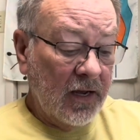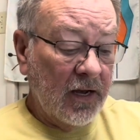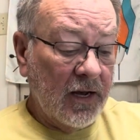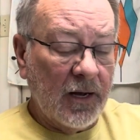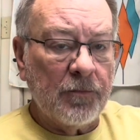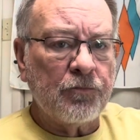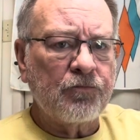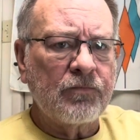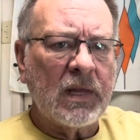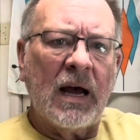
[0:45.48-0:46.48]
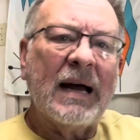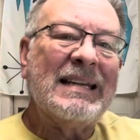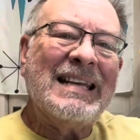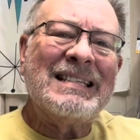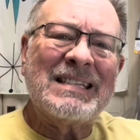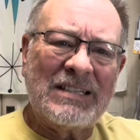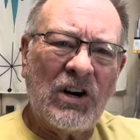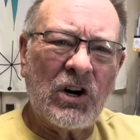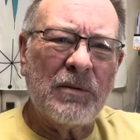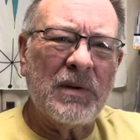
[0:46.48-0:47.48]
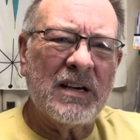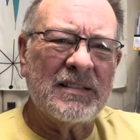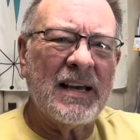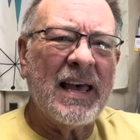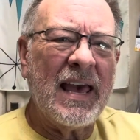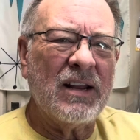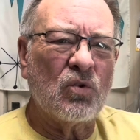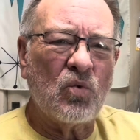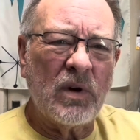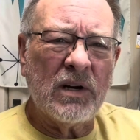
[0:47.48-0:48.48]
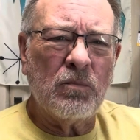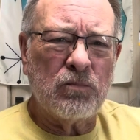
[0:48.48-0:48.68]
I didn't start it because I had a real